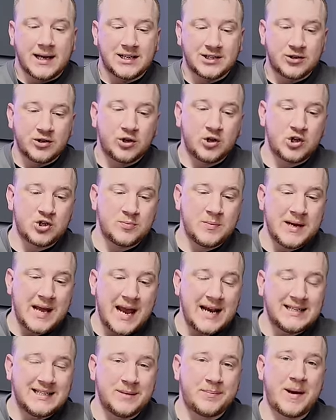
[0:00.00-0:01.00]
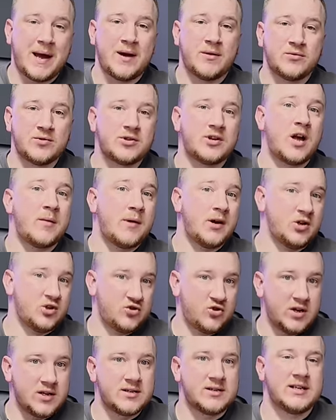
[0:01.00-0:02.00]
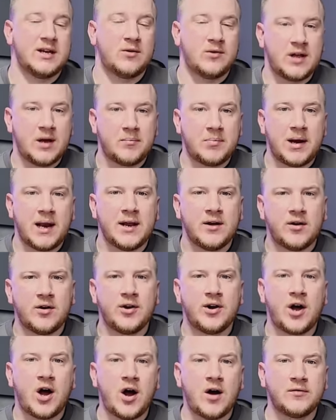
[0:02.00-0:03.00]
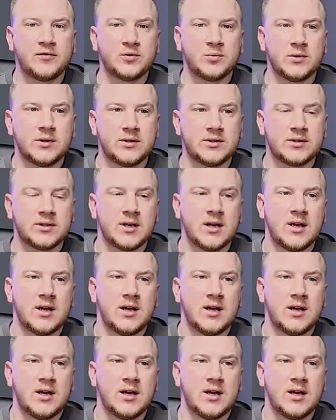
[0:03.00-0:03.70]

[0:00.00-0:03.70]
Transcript: It's going to cost me £80, and I might try and sell that plate on afterwards.